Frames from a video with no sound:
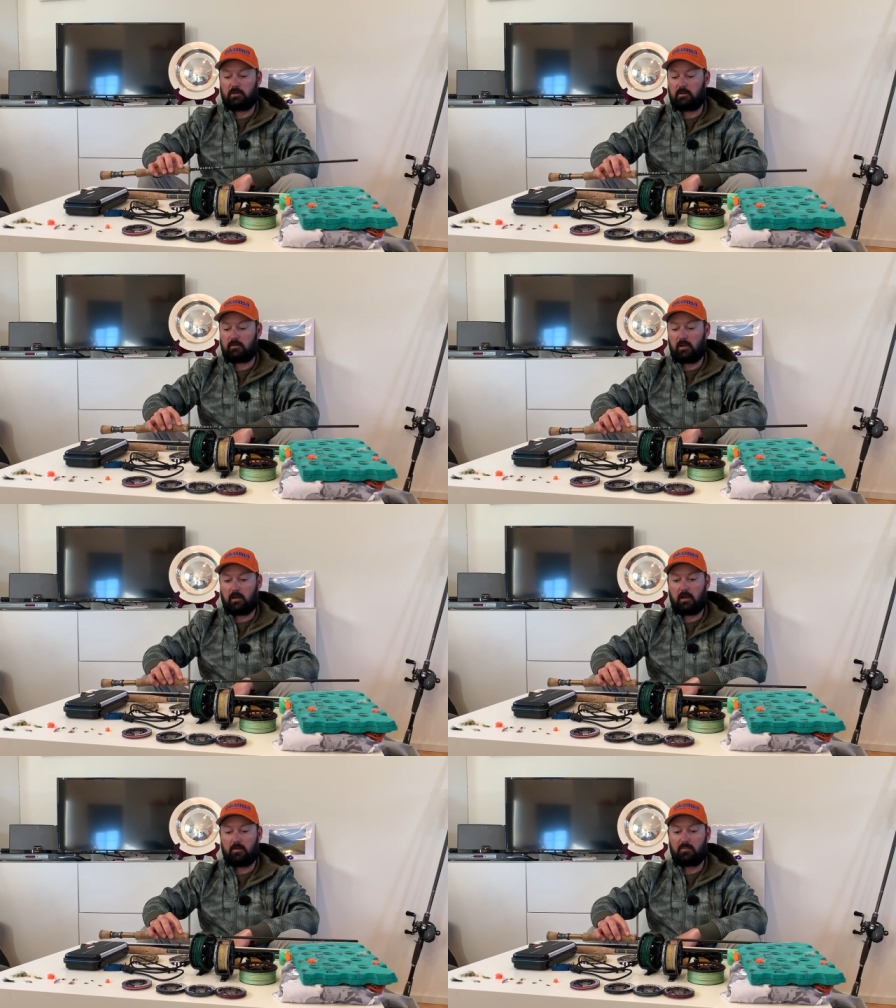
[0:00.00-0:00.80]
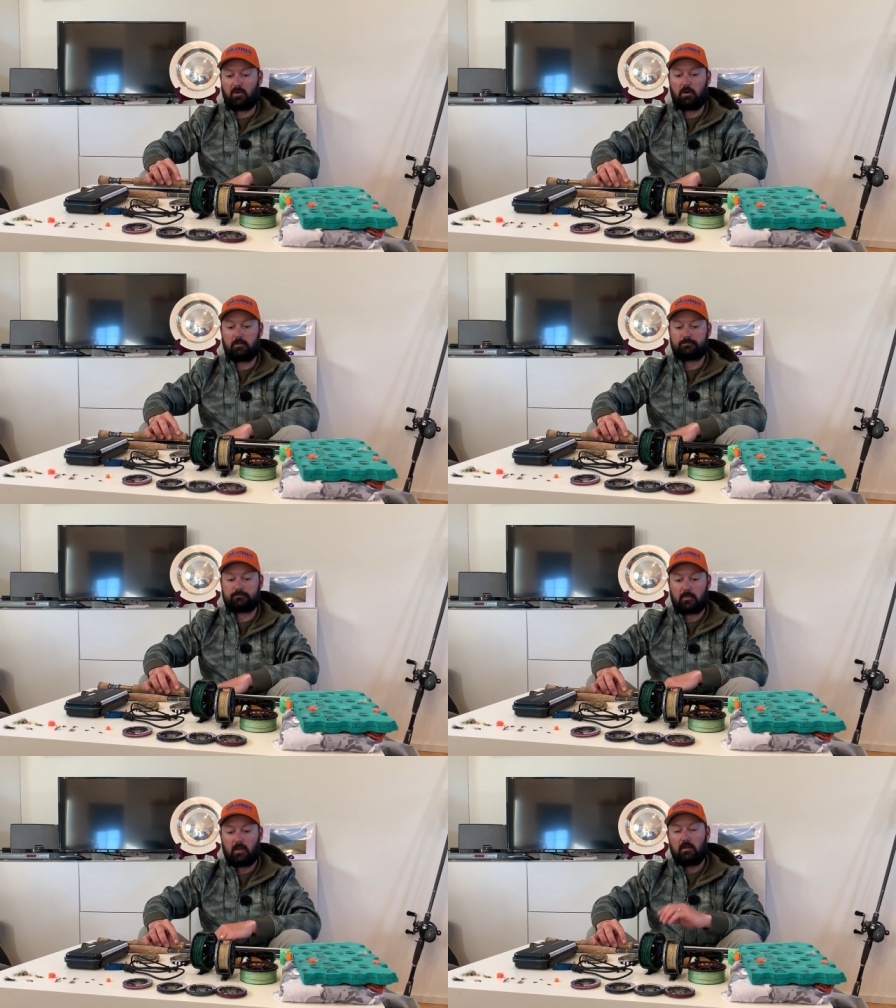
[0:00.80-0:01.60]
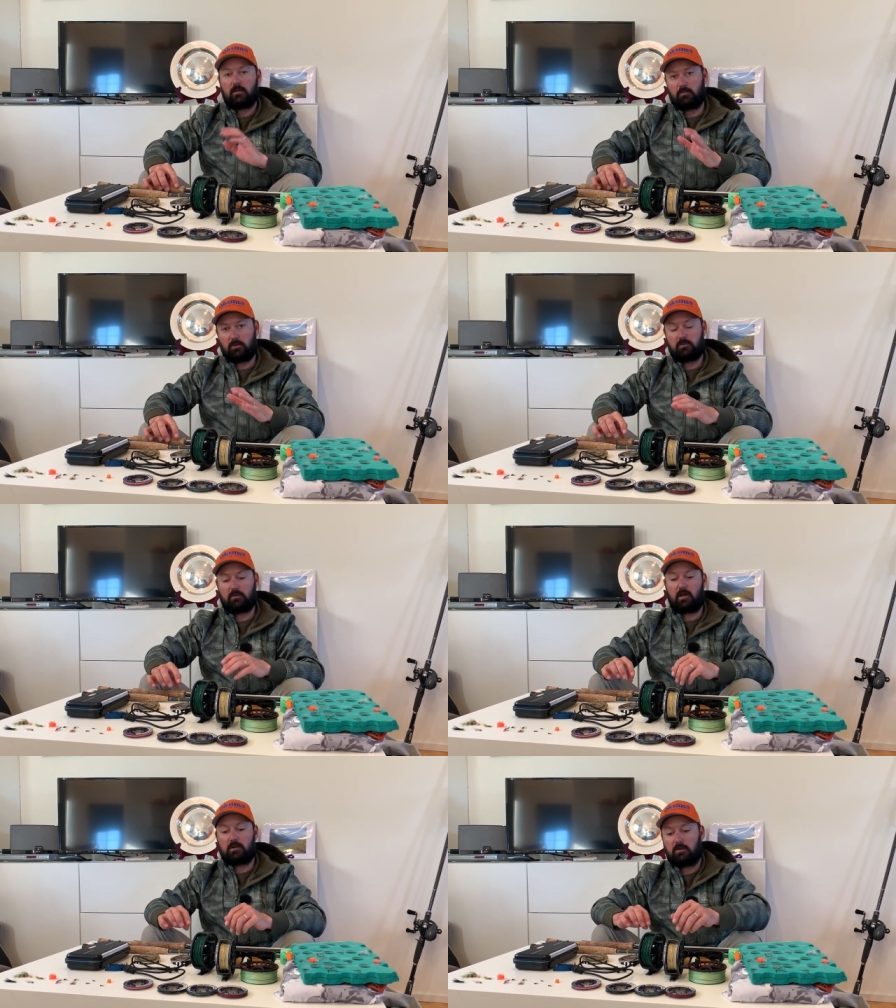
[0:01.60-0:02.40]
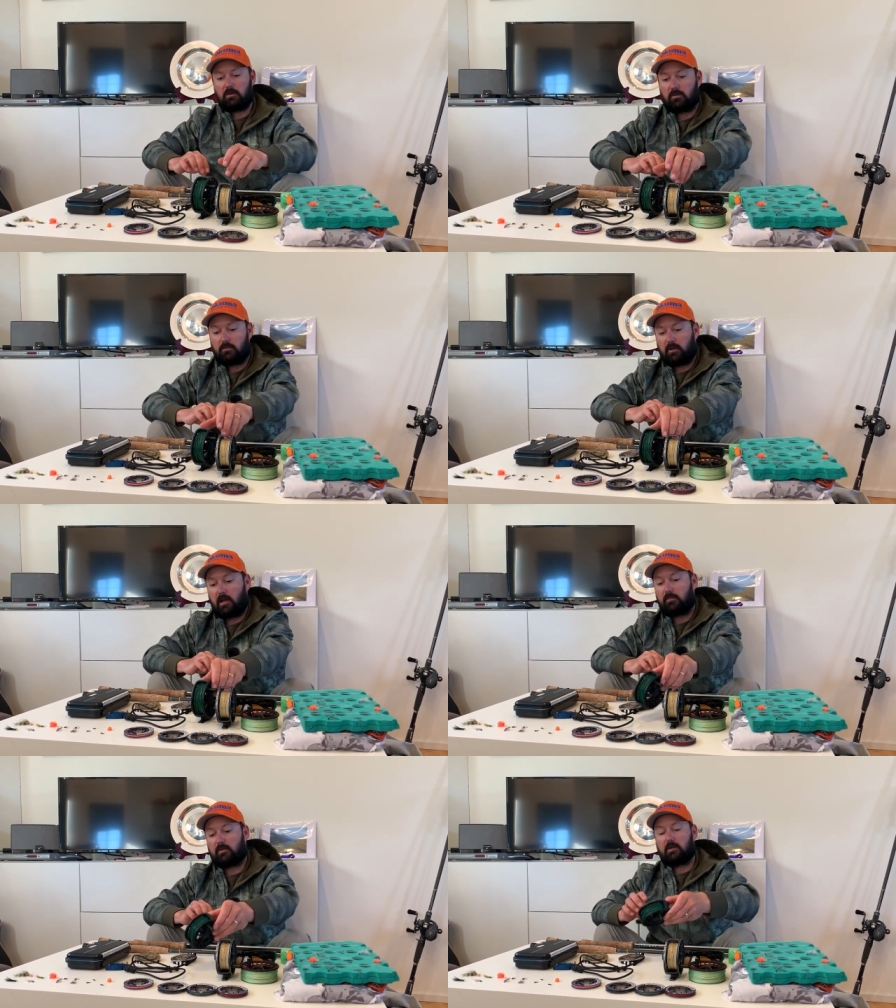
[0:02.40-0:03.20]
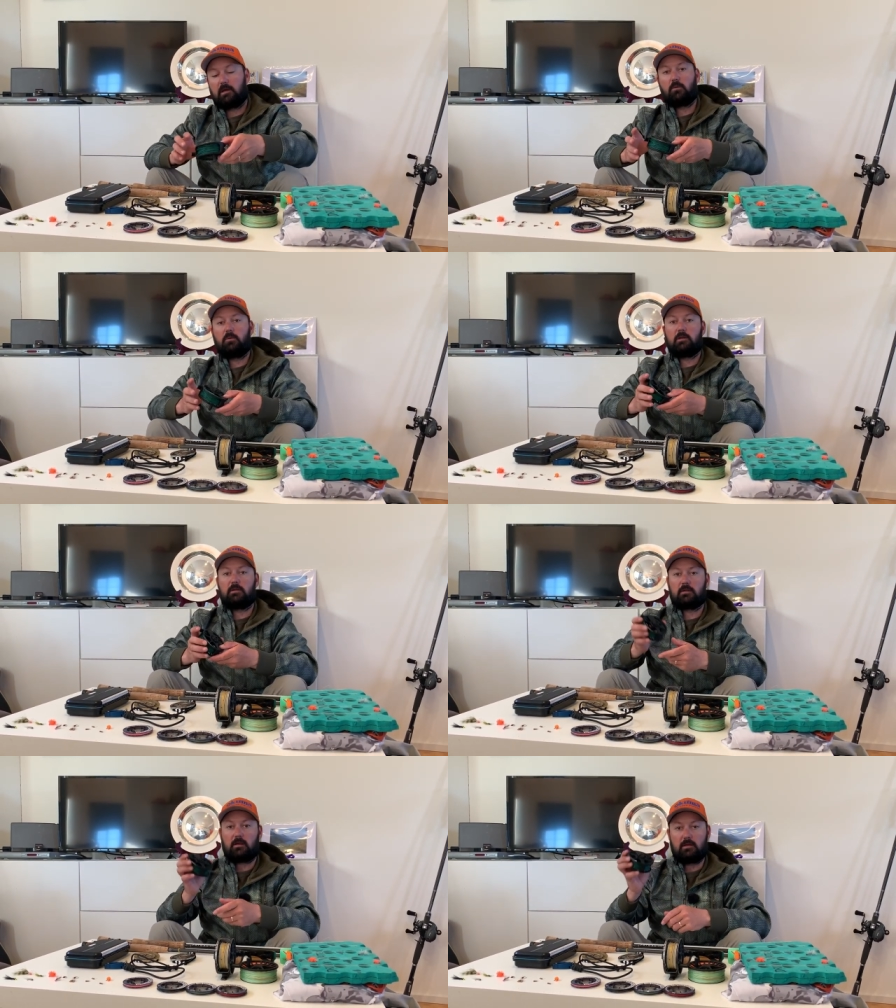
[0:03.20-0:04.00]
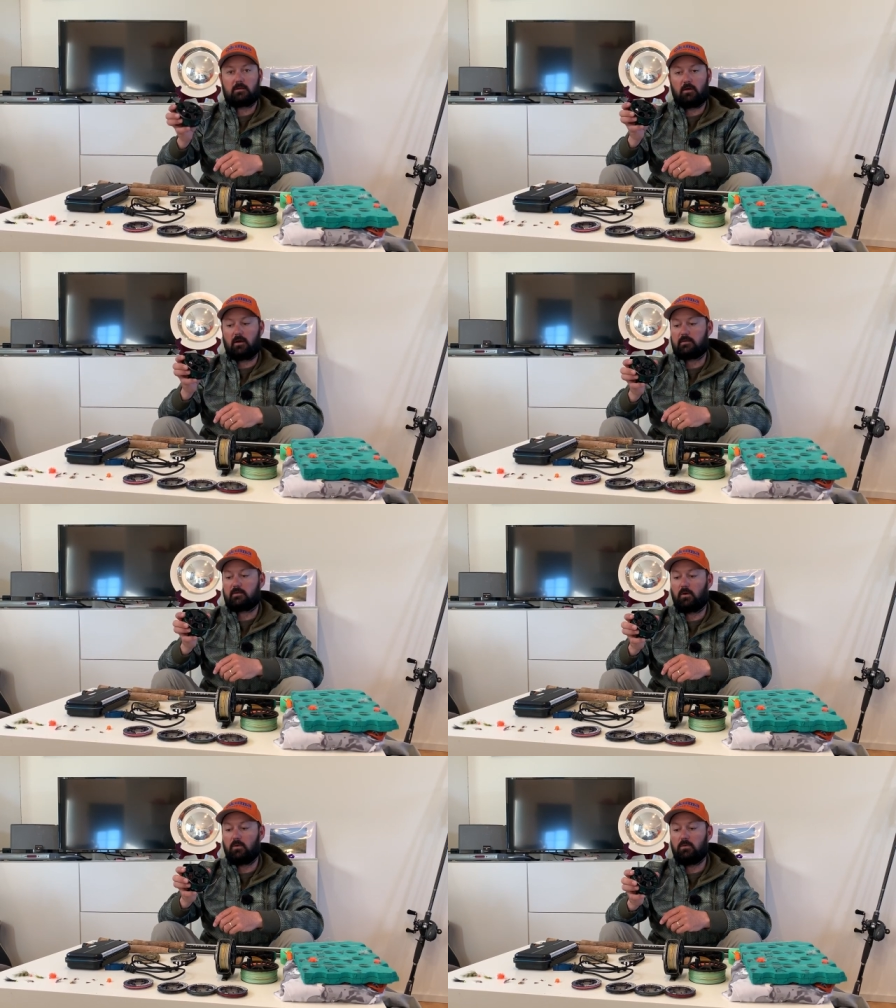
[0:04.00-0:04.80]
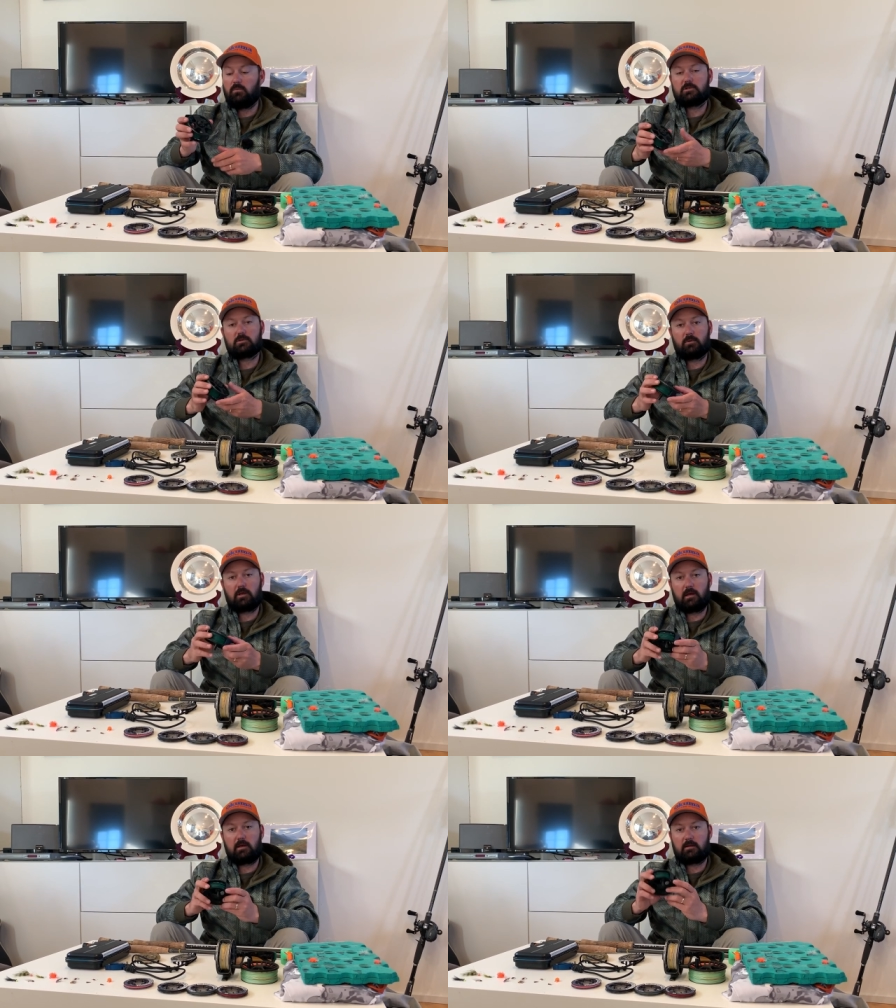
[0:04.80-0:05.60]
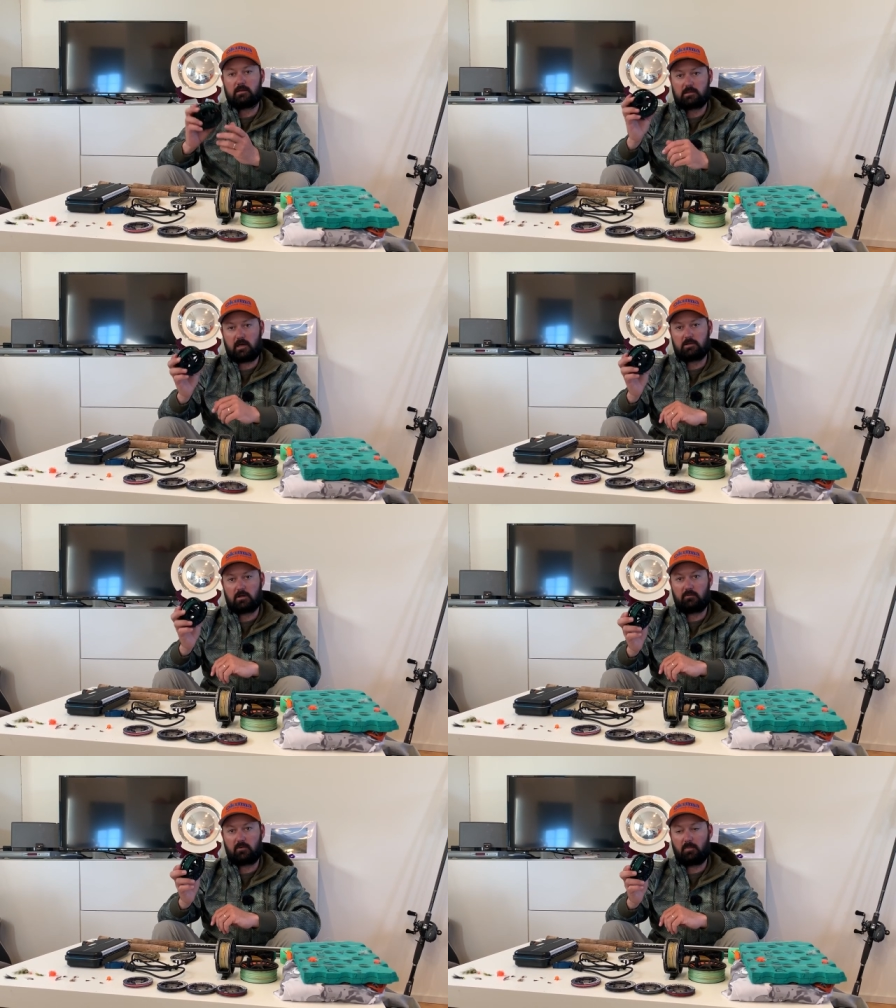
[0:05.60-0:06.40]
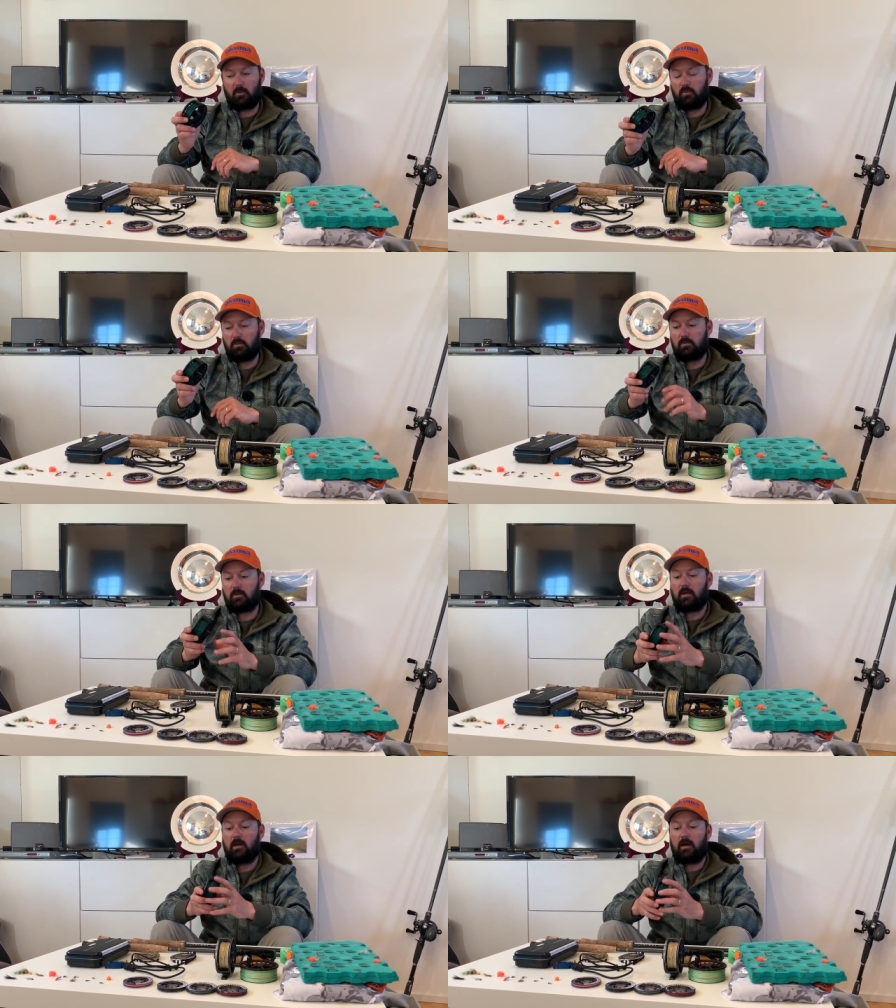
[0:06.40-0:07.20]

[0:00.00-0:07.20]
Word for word: using that out of the boat. The reels that I used were Lamson Liquids in size 2, which are really easy to change over spools.